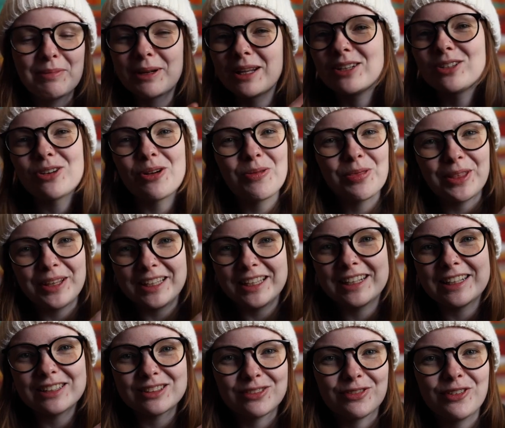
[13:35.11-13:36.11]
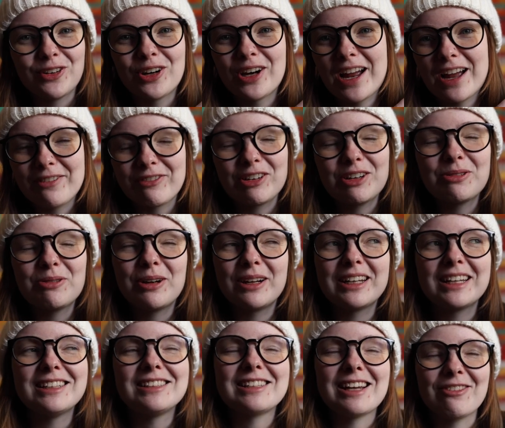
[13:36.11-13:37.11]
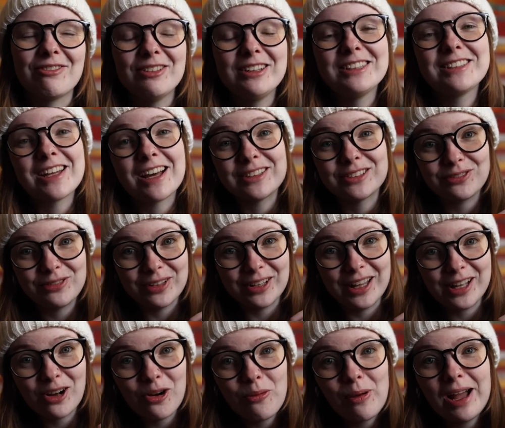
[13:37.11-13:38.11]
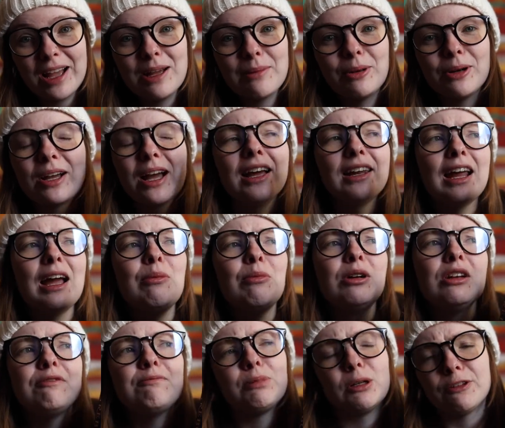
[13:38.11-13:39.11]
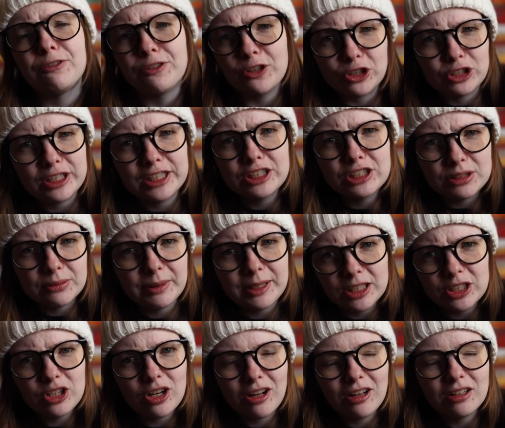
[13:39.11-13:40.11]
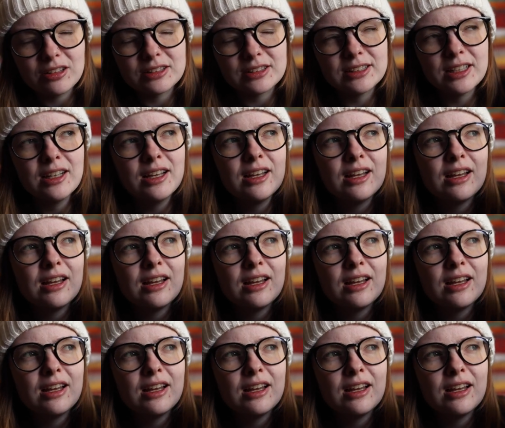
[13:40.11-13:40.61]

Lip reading: But I don't think it is for everyone. It definitely does feel like a YA book, and I would have preferred it to be adult,